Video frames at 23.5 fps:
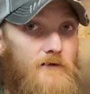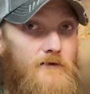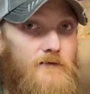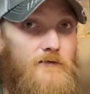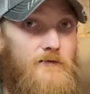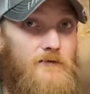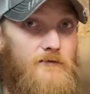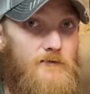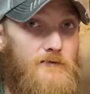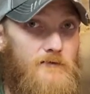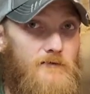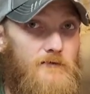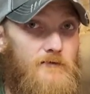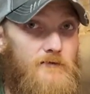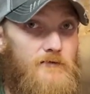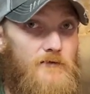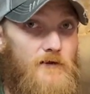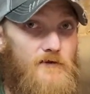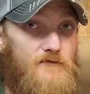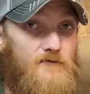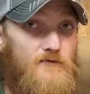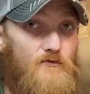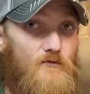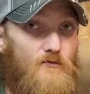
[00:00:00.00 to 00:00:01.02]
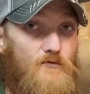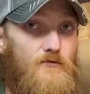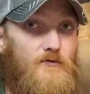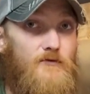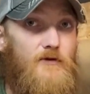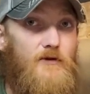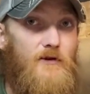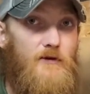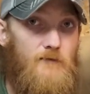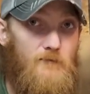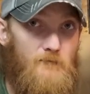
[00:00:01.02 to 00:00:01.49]
yeah, we've
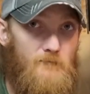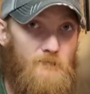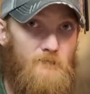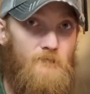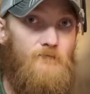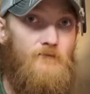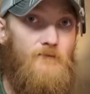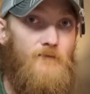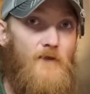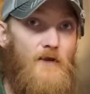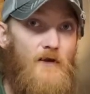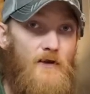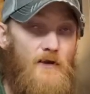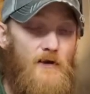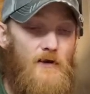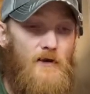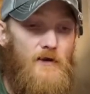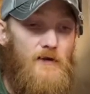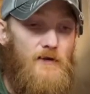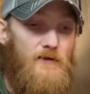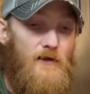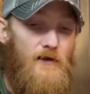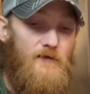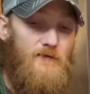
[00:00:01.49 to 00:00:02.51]
heard it's really hard.